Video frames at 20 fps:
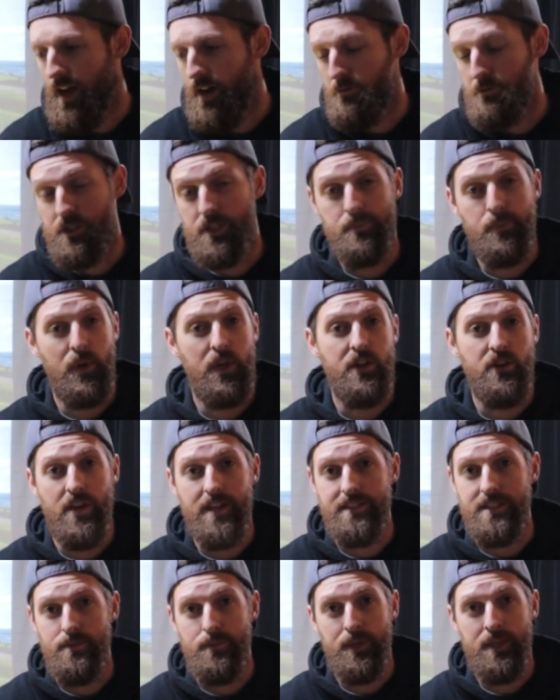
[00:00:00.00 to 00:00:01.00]
which is pretty
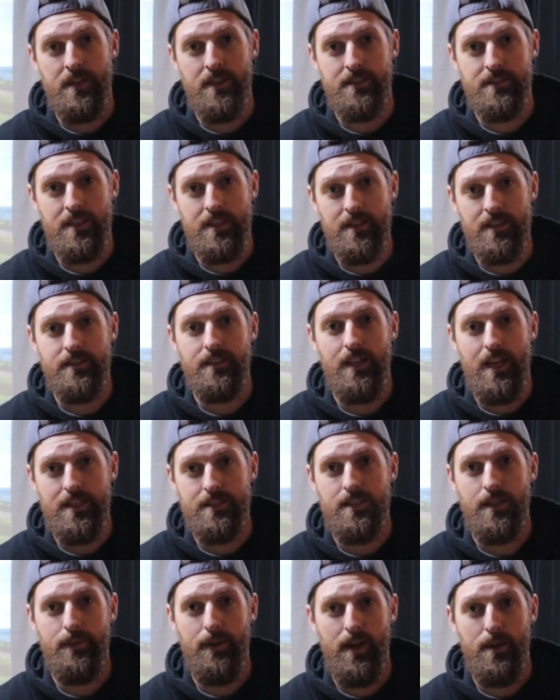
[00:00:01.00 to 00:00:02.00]
crazy because I think the
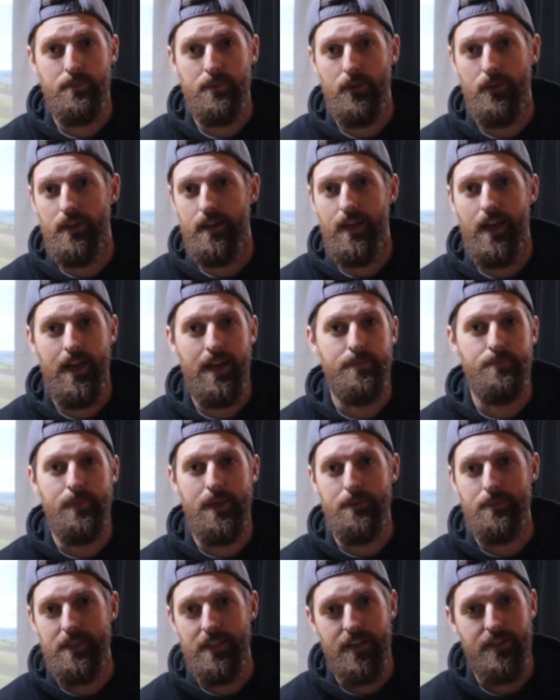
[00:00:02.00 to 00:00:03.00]
last time I uploaded I had
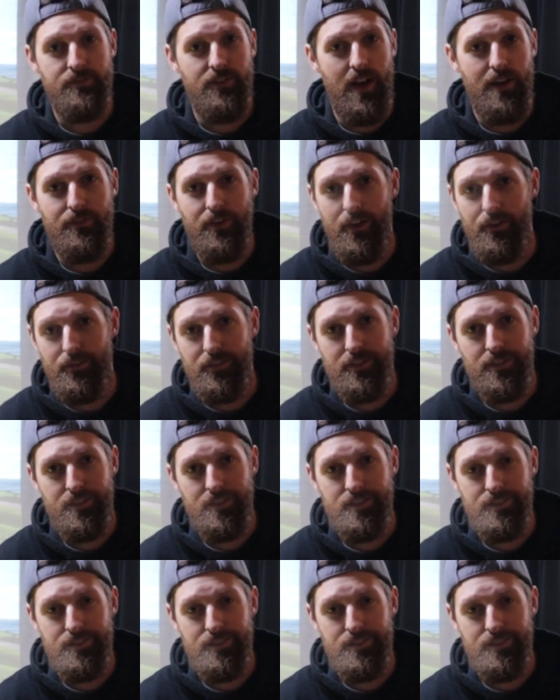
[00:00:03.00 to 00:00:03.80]
maybe like 500.